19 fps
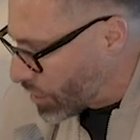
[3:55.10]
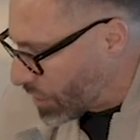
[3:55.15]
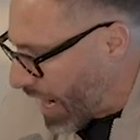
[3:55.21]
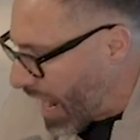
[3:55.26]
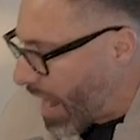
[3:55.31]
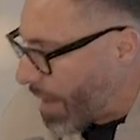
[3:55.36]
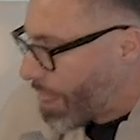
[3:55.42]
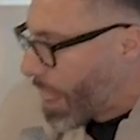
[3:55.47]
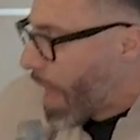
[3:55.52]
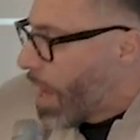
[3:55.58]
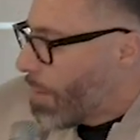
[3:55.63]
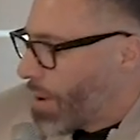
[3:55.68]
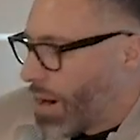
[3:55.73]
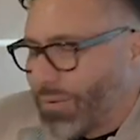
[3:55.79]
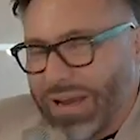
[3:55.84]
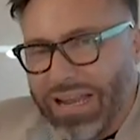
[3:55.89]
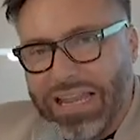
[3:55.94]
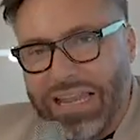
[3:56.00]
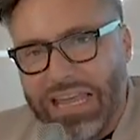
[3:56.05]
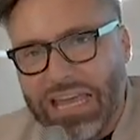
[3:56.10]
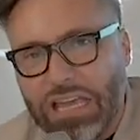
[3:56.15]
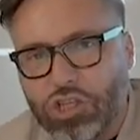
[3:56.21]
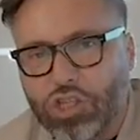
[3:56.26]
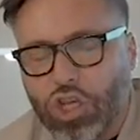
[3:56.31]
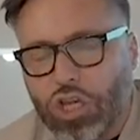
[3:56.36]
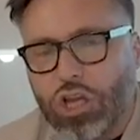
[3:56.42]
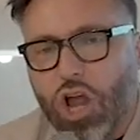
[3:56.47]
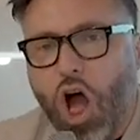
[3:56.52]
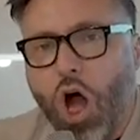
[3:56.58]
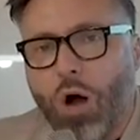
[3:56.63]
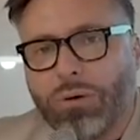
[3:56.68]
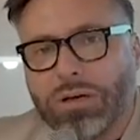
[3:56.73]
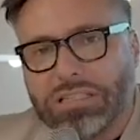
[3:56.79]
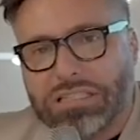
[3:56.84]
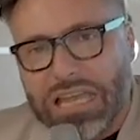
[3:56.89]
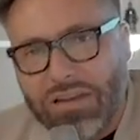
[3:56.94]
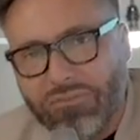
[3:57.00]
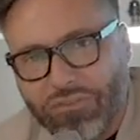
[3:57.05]
the Son, but religion
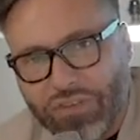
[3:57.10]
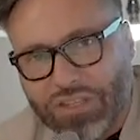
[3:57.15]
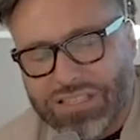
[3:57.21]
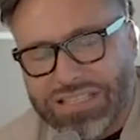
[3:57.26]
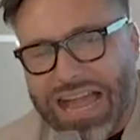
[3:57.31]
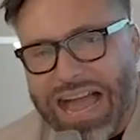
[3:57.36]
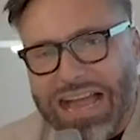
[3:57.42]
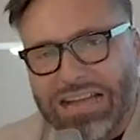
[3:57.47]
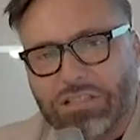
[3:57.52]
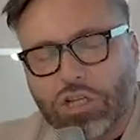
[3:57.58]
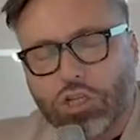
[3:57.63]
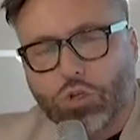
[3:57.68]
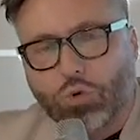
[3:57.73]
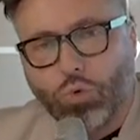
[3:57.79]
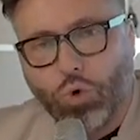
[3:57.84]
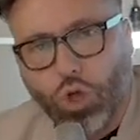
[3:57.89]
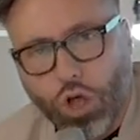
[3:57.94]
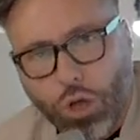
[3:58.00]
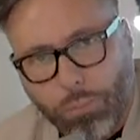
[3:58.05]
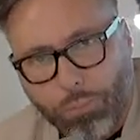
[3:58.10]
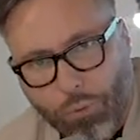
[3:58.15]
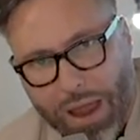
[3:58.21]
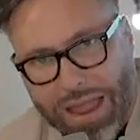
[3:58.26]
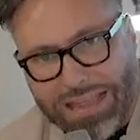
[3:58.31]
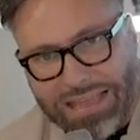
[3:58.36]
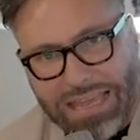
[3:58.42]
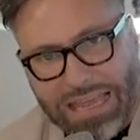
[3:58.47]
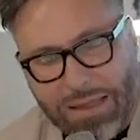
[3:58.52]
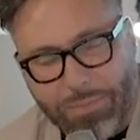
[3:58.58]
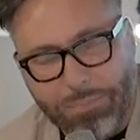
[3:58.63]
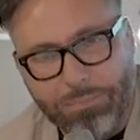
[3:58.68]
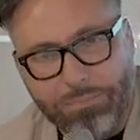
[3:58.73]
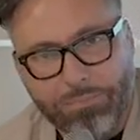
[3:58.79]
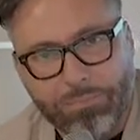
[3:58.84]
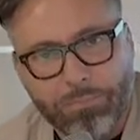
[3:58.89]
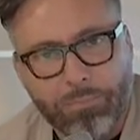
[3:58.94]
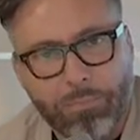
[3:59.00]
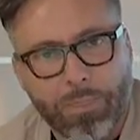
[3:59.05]
always emphasizes rule breaking.
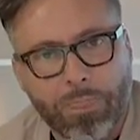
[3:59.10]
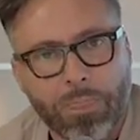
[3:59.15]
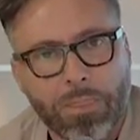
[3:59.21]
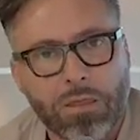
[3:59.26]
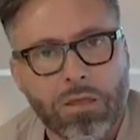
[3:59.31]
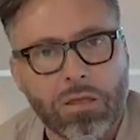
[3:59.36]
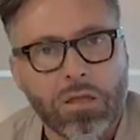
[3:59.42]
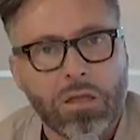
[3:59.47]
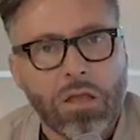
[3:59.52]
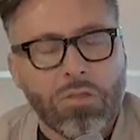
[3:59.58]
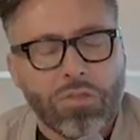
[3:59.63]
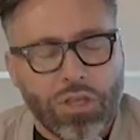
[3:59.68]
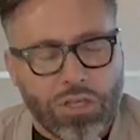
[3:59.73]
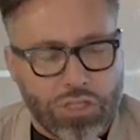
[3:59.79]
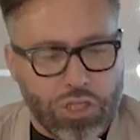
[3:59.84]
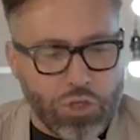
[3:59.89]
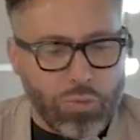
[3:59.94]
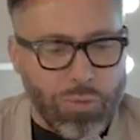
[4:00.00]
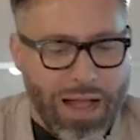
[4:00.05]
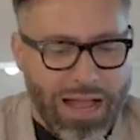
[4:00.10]
This